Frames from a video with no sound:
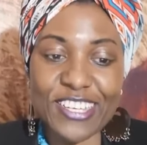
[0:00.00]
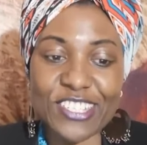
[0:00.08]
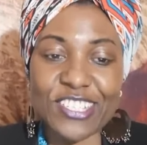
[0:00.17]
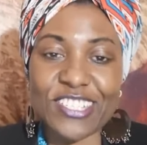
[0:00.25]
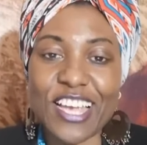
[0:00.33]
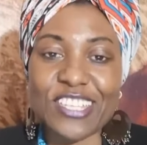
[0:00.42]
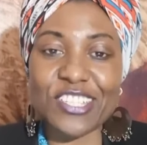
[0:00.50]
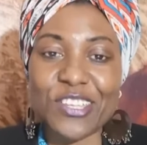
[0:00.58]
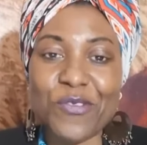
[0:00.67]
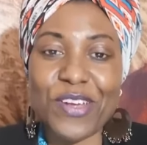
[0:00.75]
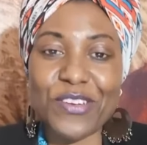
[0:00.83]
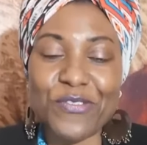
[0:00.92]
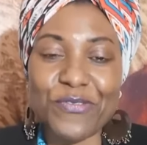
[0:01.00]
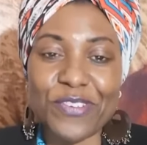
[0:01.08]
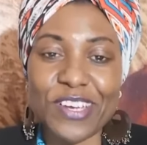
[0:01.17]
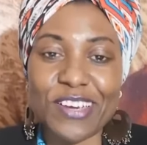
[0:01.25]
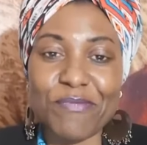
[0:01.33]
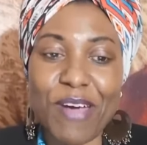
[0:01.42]
She's actually one of
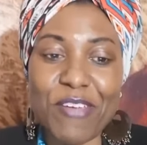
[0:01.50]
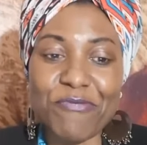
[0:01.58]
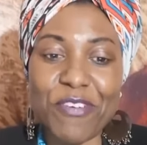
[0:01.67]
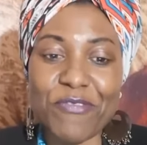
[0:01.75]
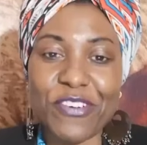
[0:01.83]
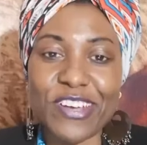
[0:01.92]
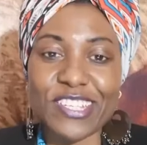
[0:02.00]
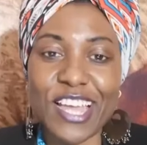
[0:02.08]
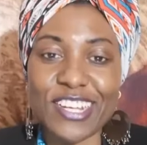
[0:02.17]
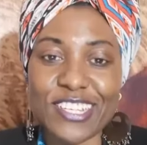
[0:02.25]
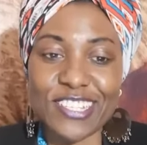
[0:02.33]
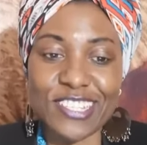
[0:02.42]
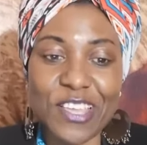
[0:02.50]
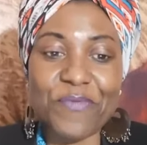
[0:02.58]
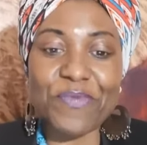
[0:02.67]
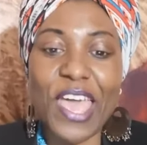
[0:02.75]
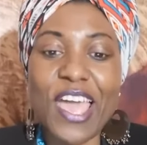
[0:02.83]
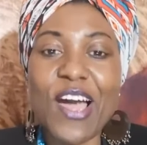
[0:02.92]
my favorite artists.
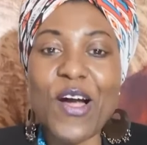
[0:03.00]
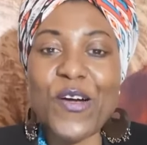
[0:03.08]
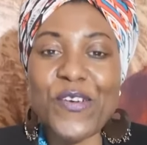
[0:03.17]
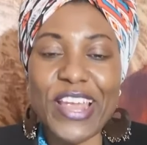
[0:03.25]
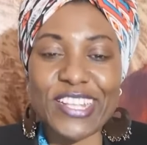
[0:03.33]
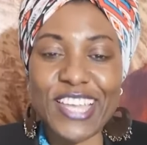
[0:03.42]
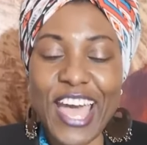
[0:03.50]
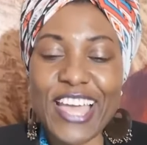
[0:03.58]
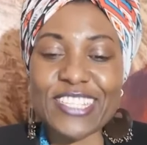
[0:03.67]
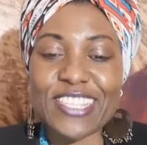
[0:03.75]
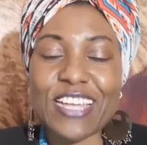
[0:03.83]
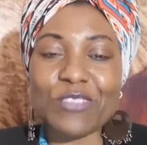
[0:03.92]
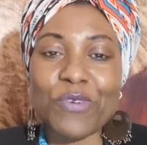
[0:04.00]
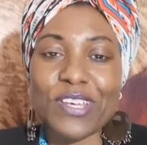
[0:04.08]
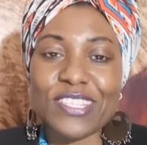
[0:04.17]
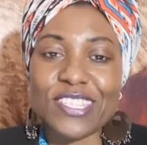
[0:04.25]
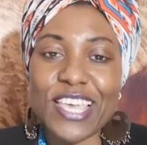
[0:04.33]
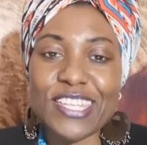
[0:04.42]
All right, guys, that
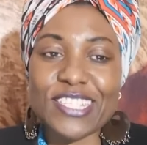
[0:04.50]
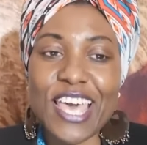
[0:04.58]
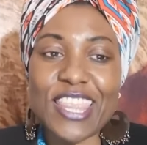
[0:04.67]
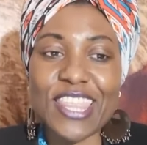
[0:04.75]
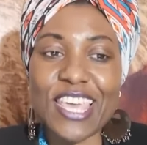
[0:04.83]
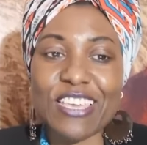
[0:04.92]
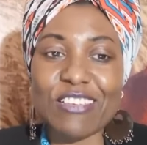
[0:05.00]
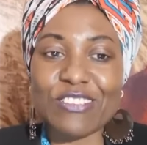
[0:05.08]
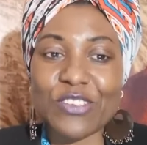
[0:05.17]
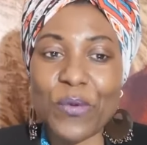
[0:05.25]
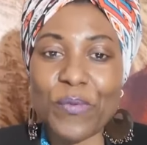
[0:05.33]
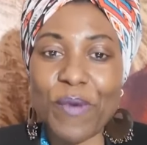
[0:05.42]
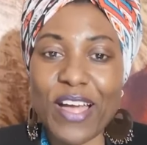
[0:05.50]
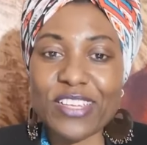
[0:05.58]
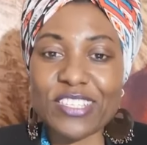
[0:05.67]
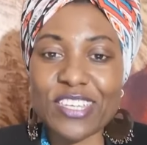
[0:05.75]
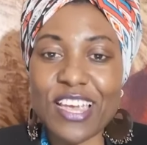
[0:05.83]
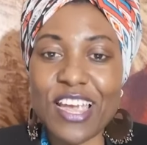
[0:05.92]
was it. Thank you so
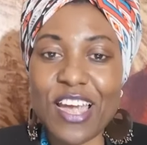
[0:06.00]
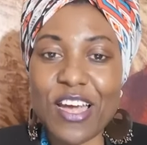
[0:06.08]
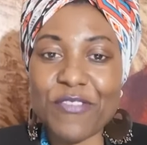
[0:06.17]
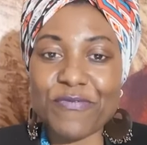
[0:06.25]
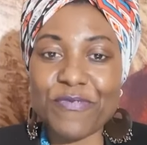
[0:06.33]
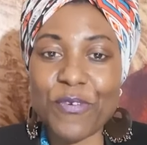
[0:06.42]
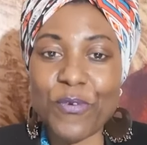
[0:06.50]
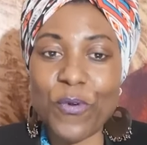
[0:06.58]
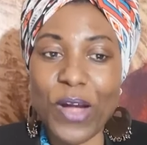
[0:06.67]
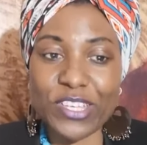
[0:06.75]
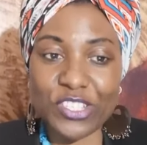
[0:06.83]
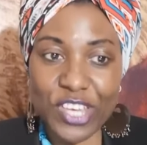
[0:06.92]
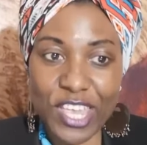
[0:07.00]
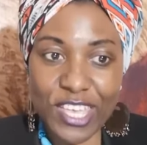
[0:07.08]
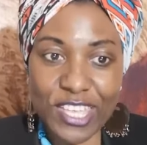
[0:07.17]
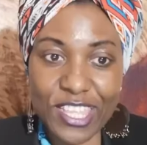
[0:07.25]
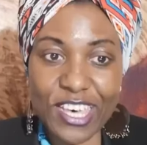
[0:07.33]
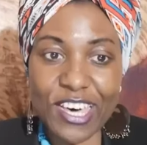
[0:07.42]
much for
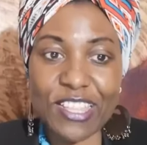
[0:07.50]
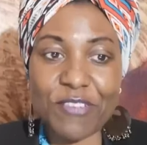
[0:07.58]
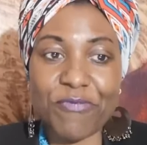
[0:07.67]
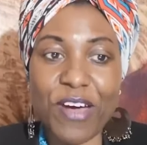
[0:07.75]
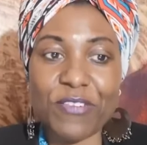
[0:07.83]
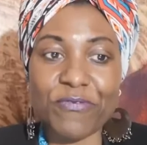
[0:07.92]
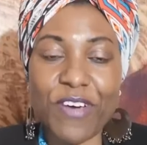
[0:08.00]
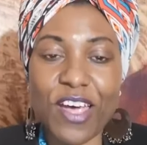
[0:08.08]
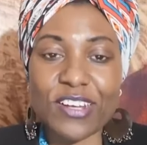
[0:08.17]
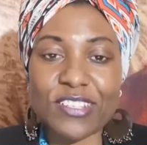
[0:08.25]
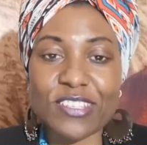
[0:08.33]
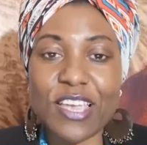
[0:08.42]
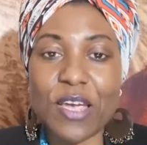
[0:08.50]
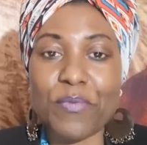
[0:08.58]
watching the fun facts.